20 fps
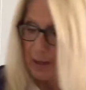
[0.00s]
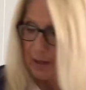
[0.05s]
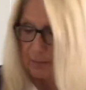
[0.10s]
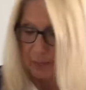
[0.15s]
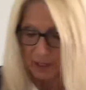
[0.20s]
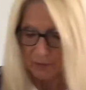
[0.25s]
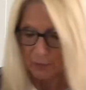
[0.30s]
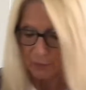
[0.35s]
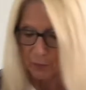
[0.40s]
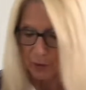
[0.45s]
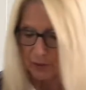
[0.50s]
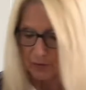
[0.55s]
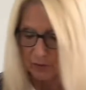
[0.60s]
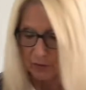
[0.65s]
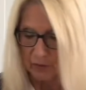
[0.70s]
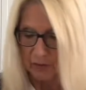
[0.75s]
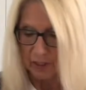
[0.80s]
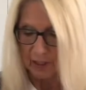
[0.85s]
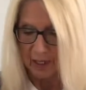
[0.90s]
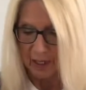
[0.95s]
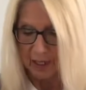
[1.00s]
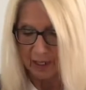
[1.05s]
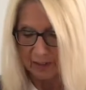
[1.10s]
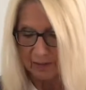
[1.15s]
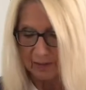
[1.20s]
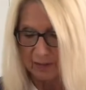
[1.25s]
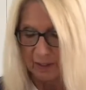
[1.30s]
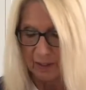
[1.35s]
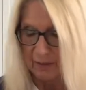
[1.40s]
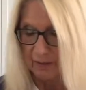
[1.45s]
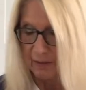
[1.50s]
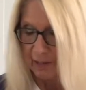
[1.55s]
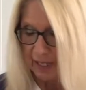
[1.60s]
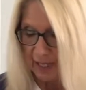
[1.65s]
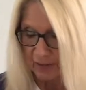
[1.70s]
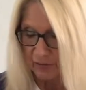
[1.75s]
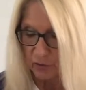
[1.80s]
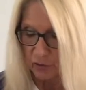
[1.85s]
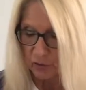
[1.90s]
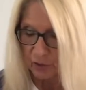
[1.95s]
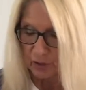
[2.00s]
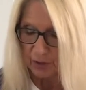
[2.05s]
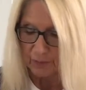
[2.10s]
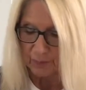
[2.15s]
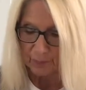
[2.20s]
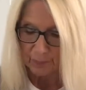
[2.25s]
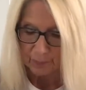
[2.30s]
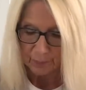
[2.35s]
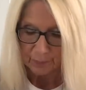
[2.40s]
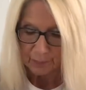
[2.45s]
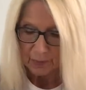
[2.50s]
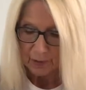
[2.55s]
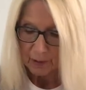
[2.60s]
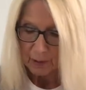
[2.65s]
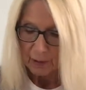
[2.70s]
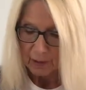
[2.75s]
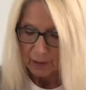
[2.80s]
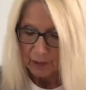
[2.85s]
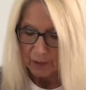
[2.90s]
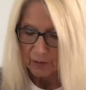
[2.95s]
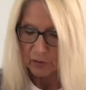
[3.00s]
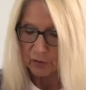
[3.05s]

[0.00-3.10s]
of my freezer that I had done last year. They're